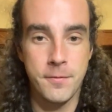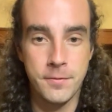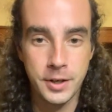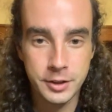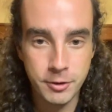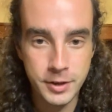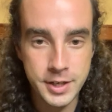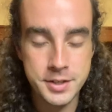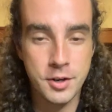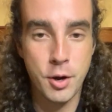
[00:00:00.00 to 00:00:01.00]

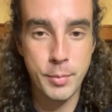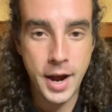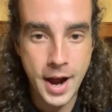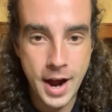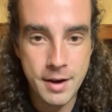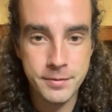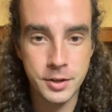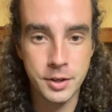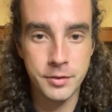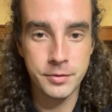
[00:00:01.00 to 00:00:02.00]
Victories on behalf
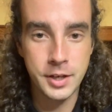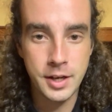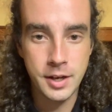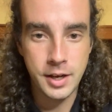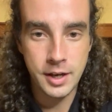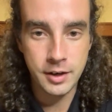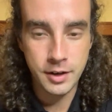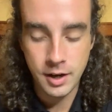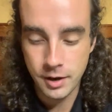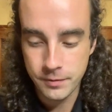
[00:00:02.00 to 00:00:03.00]
of
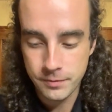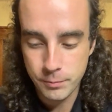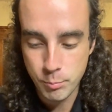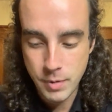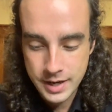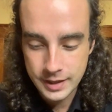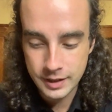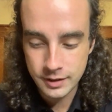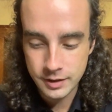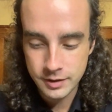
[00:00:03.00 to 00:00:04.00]

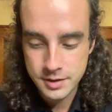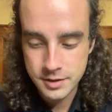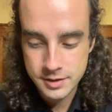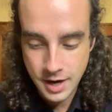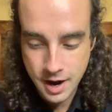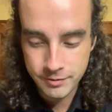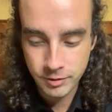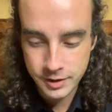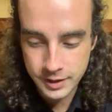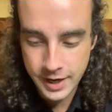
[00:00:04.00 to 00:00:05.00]
making
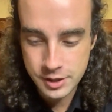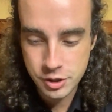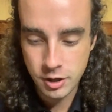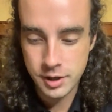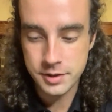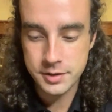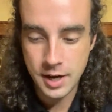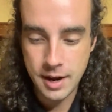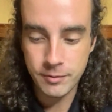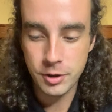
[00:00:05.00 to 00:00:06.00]
sovereign nature and
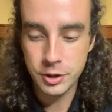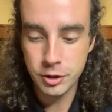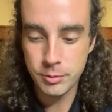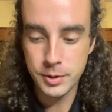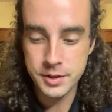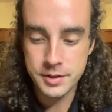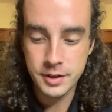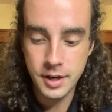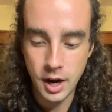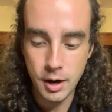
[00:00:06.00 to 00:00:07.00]
sovereign humans
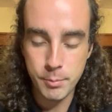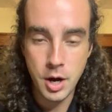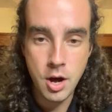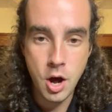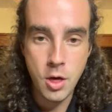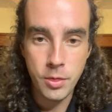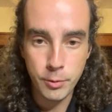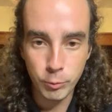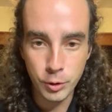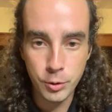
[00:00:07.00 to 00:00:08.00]
come
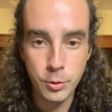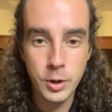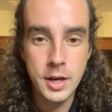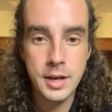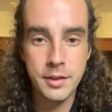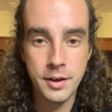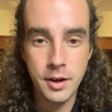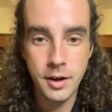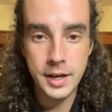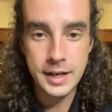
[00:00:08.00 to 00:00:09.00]
through
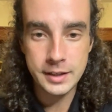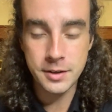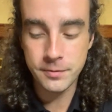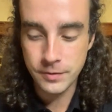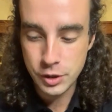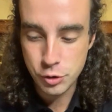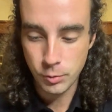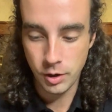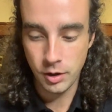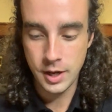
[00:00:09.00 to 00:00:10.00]
the
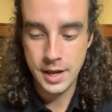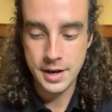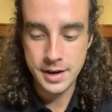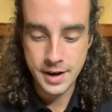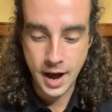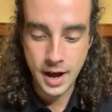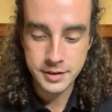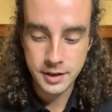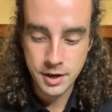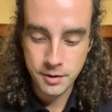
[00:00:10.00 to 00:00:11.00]
individual,
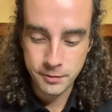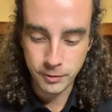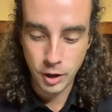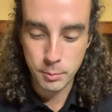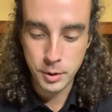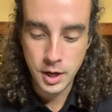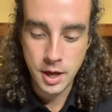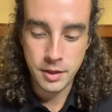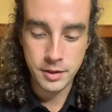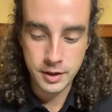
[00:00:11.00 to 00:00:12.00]
not from
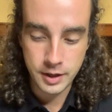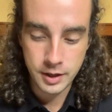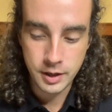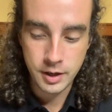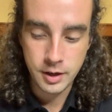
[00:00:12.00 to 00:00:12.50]
the